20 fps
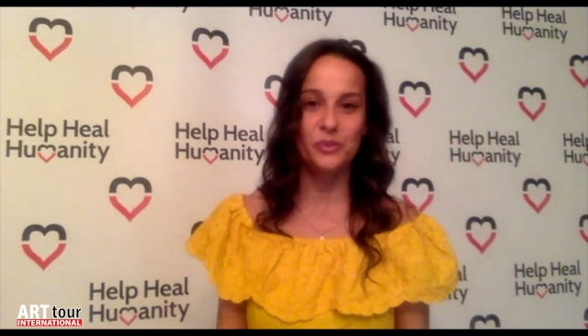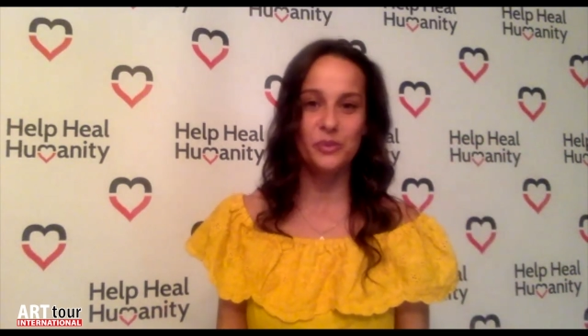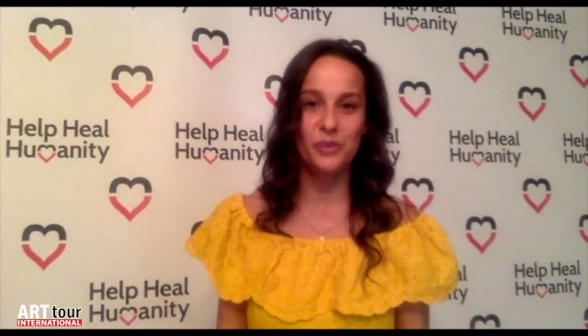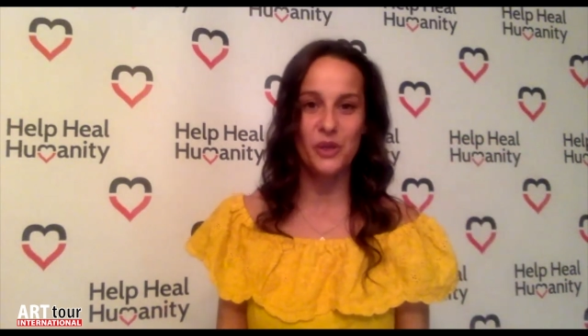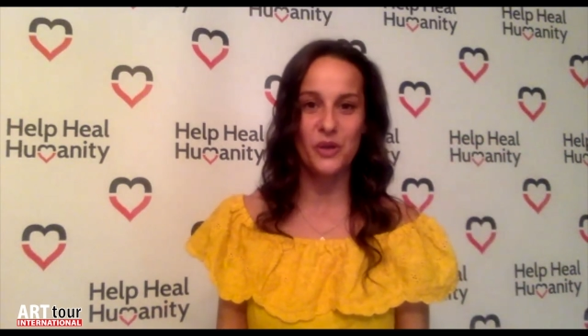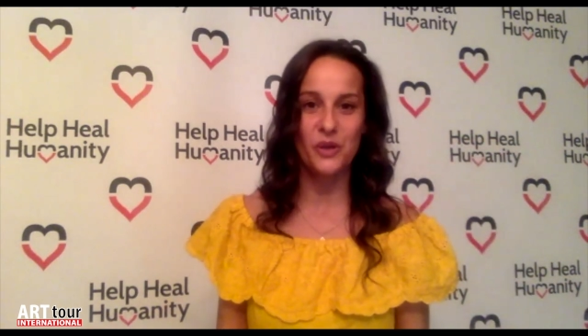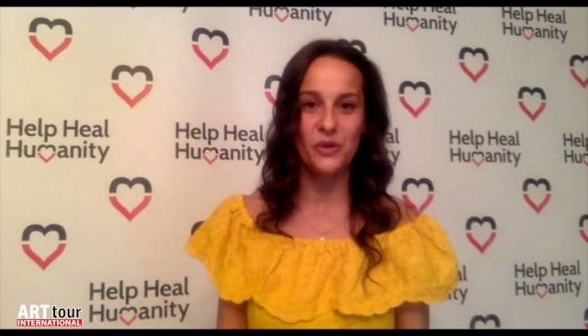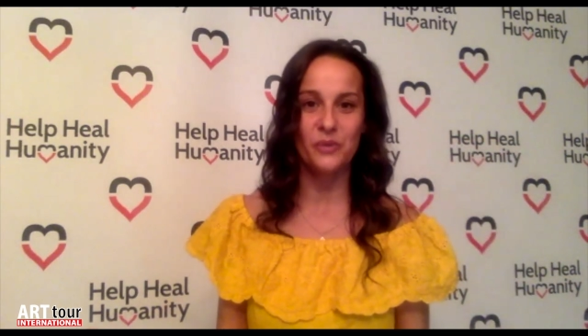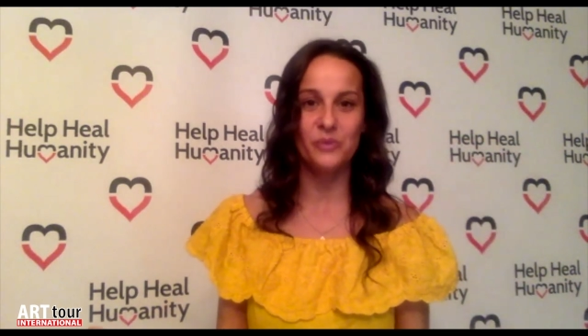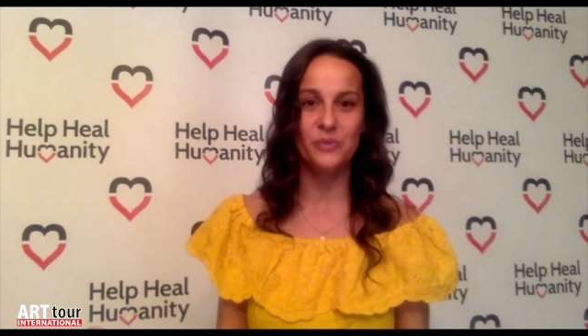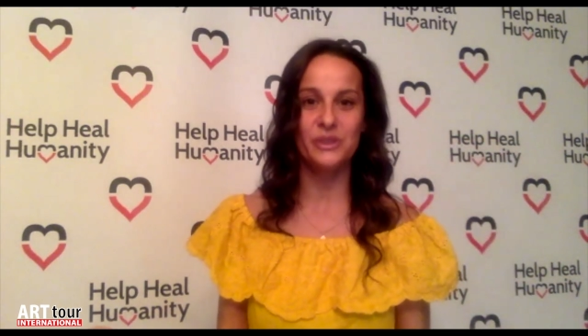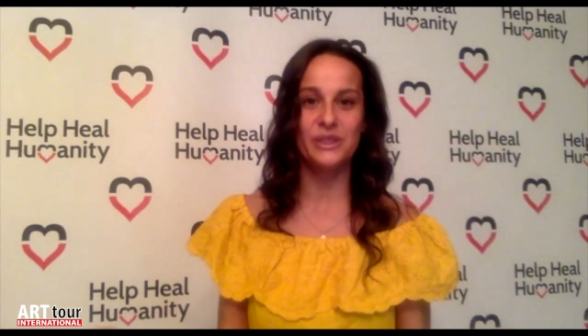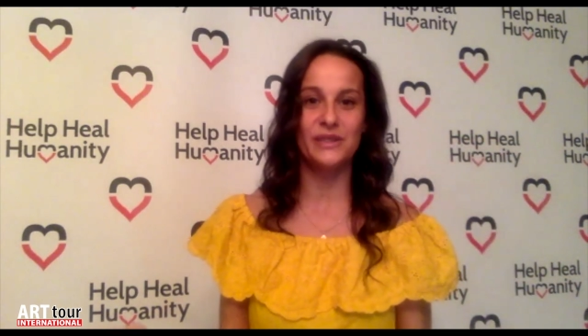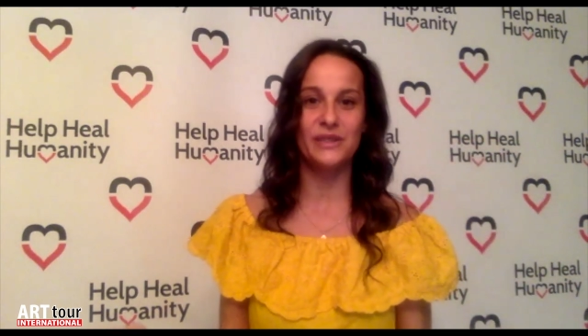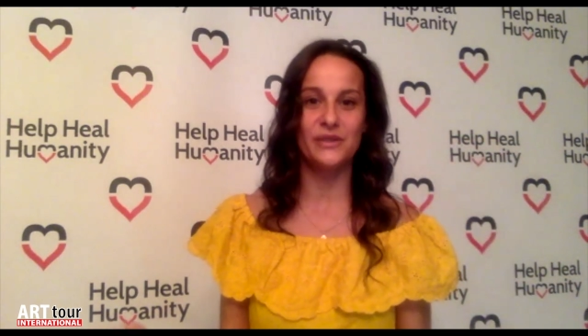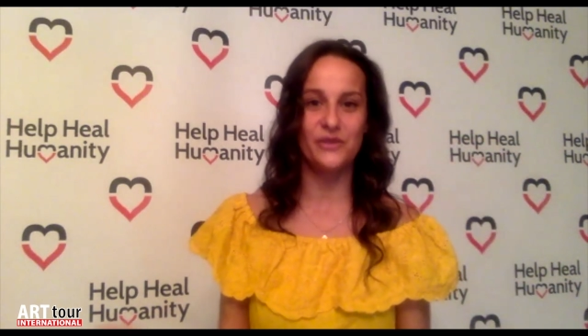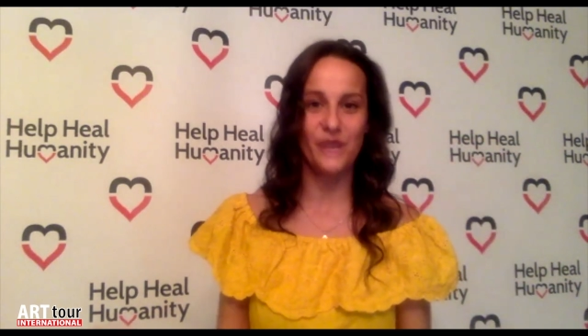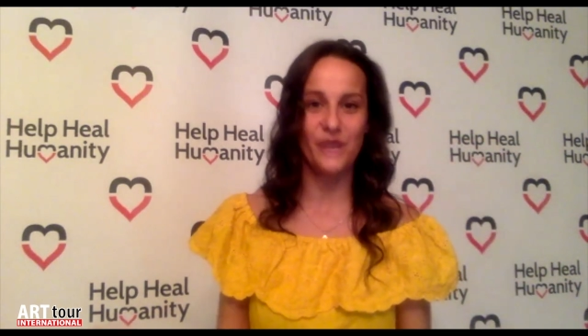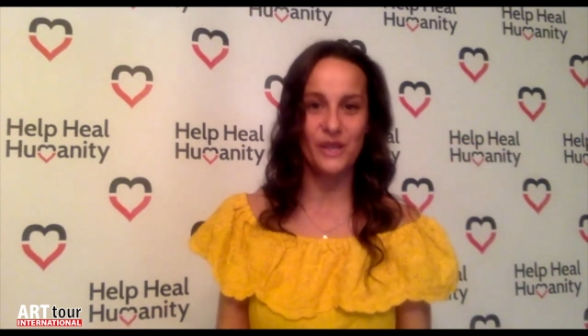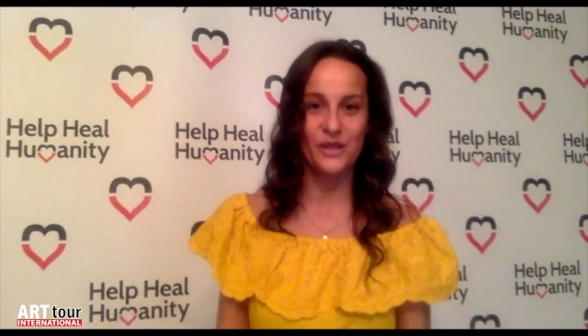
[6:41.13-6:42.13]
homes in
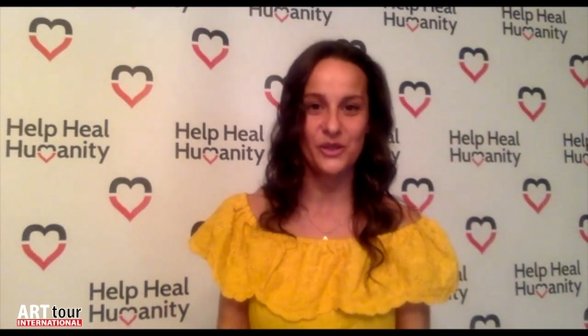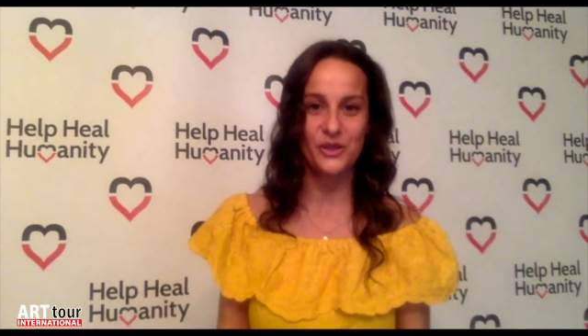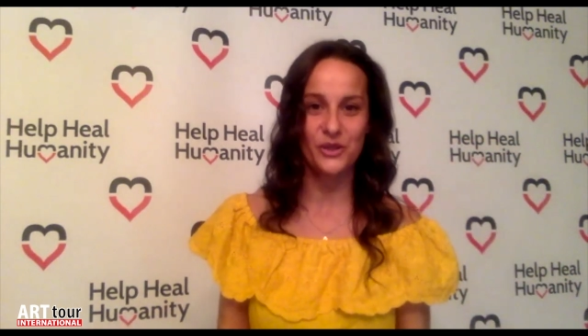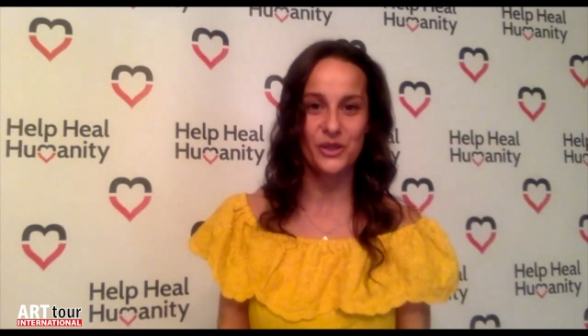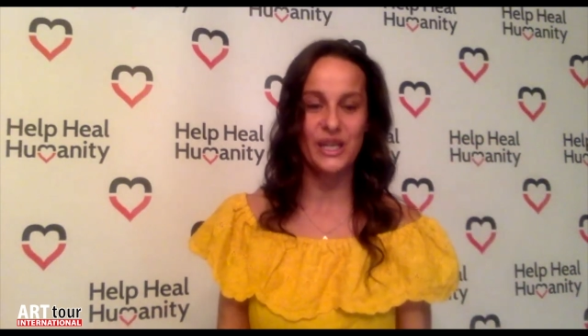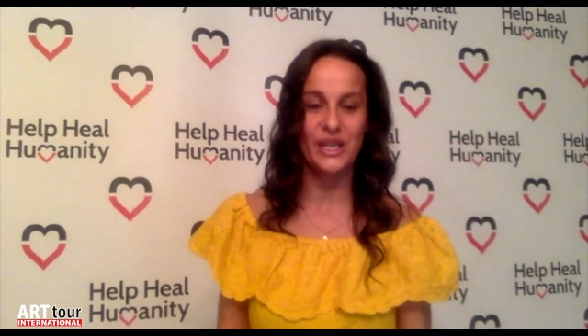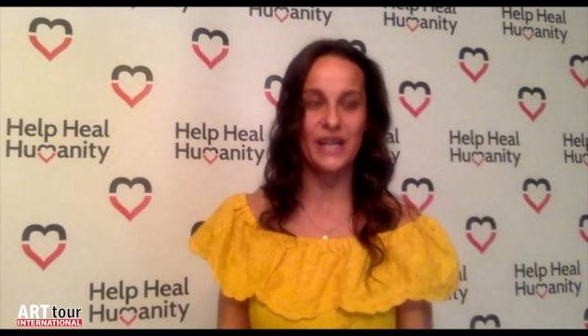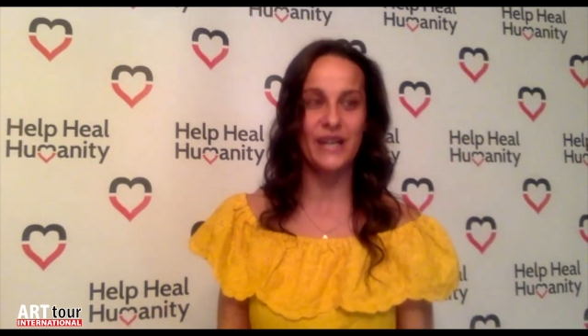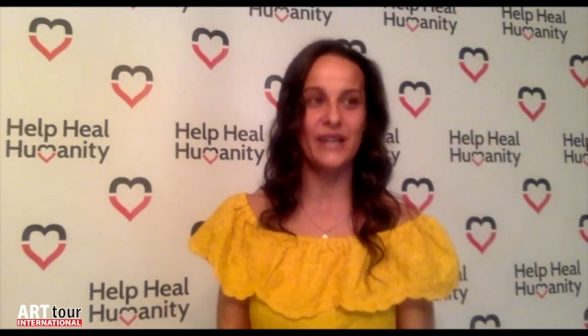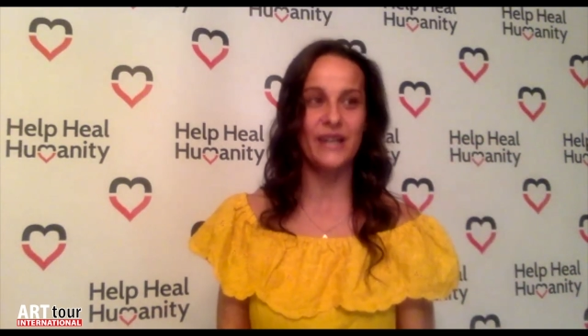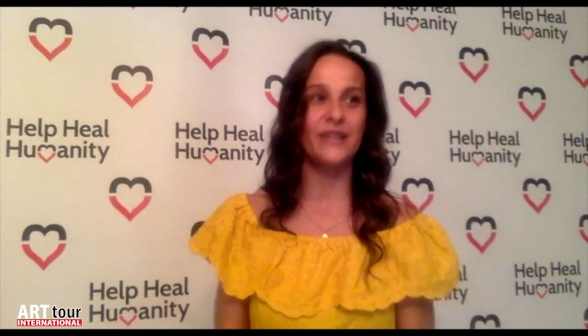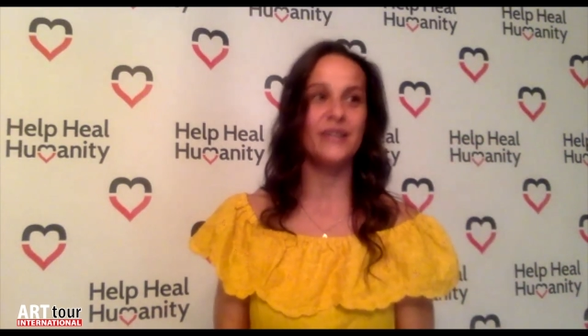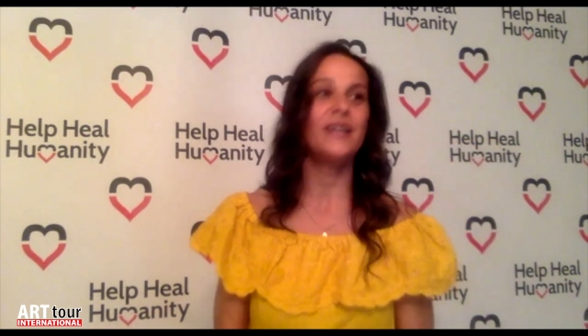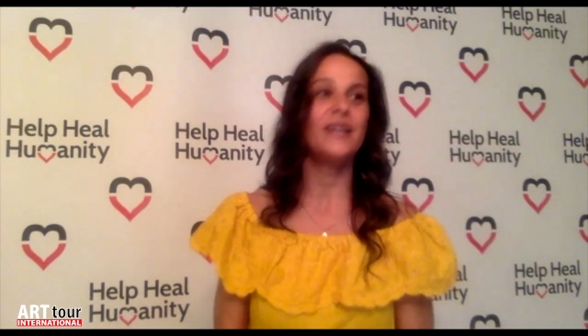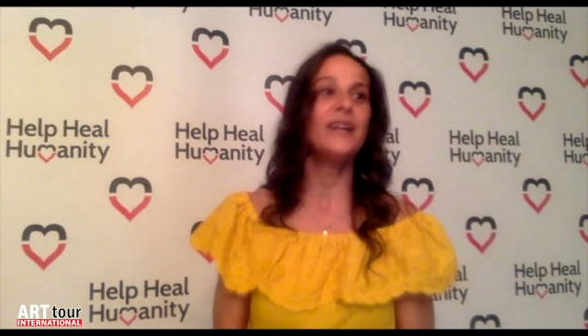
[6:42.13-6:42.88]
foster care.